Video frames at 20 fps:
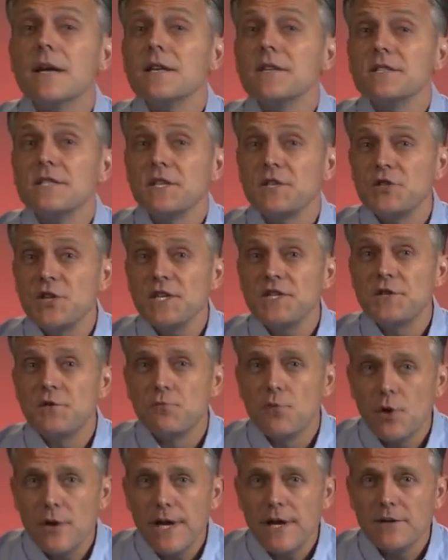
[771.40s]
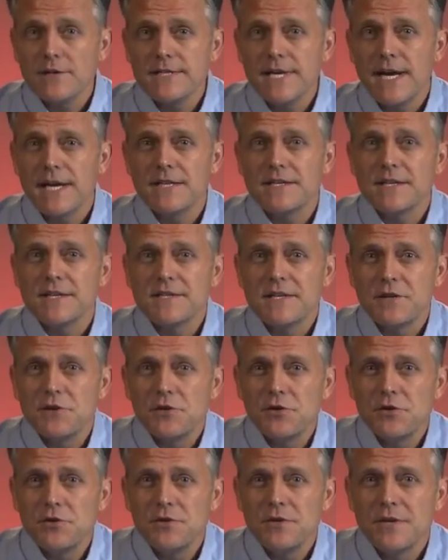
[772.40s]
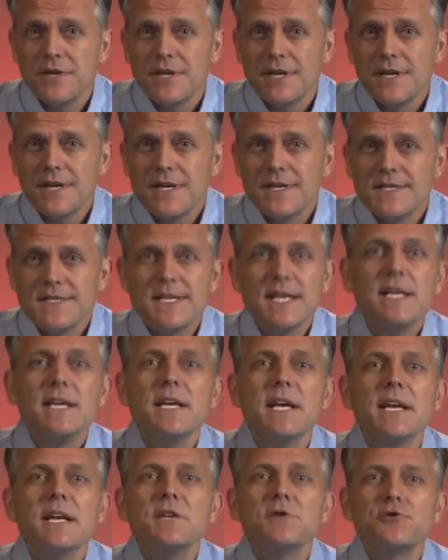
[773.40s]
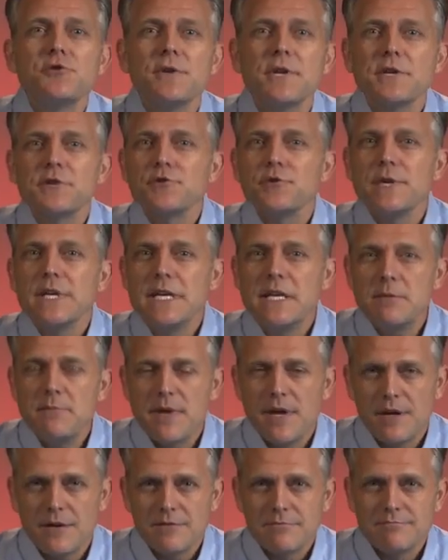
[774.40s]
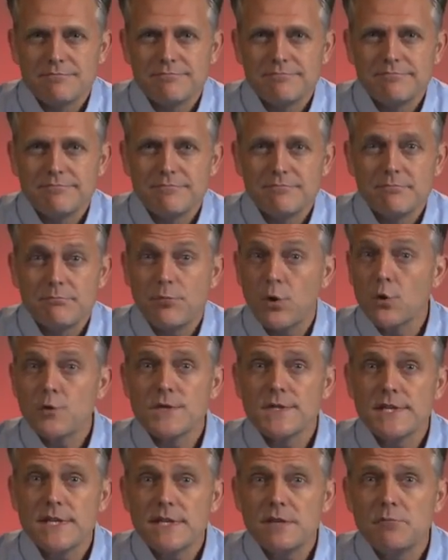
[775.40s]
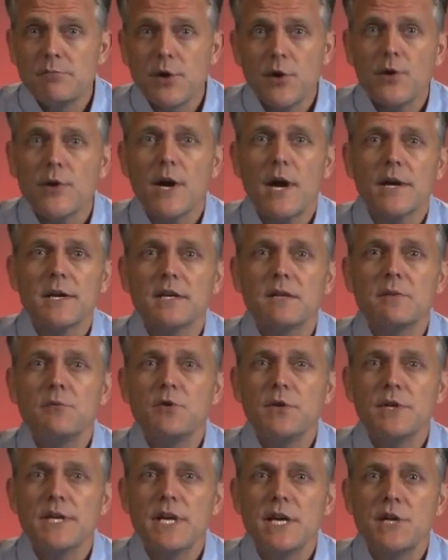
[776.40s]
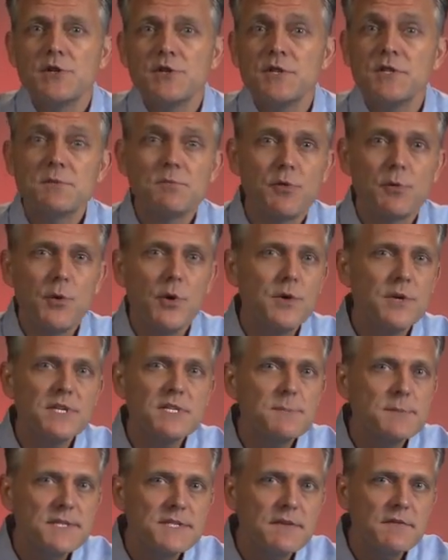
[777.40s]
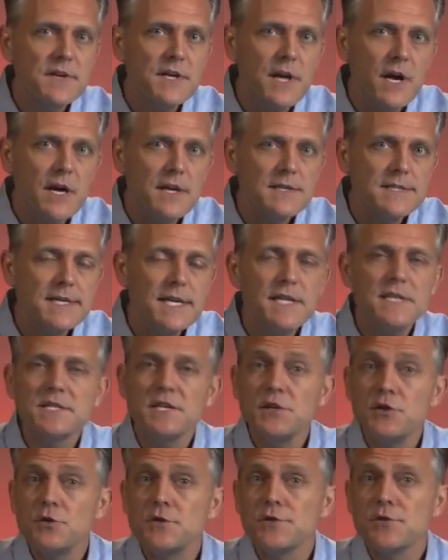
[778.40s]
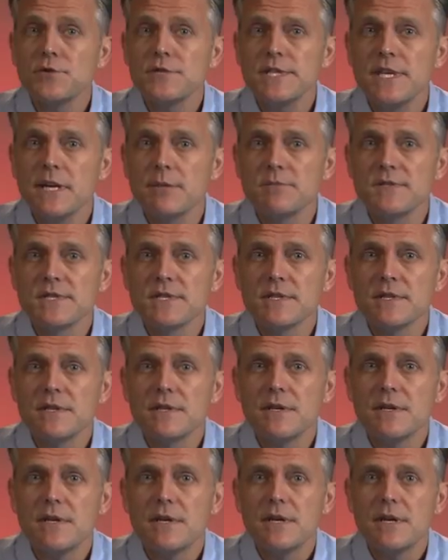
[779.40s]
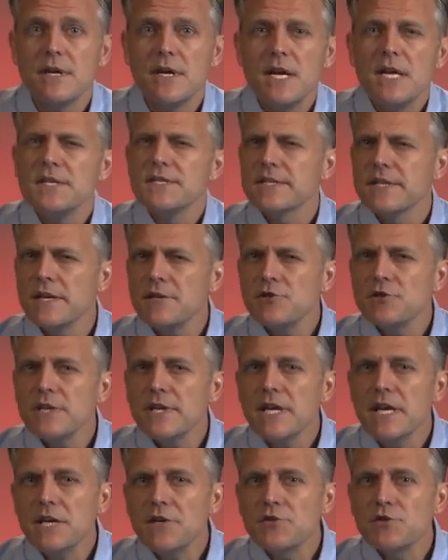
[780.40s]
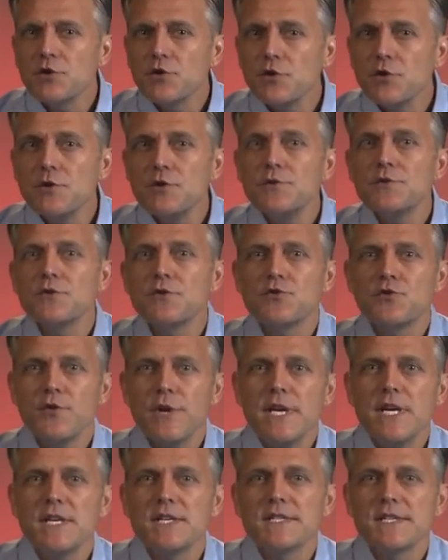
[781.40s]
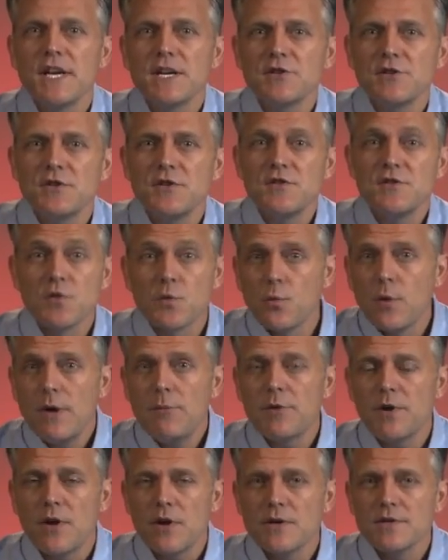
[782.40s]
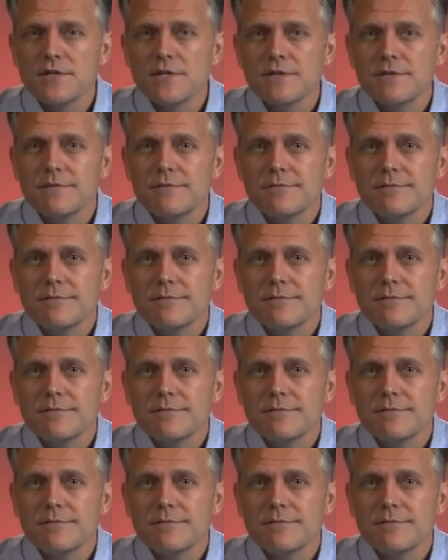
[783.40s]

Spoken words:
Suggested rollout tactics include sending an introductory email, posting periodic communications promoting specific content and user tips, scheduling internal user training sessions or webinars.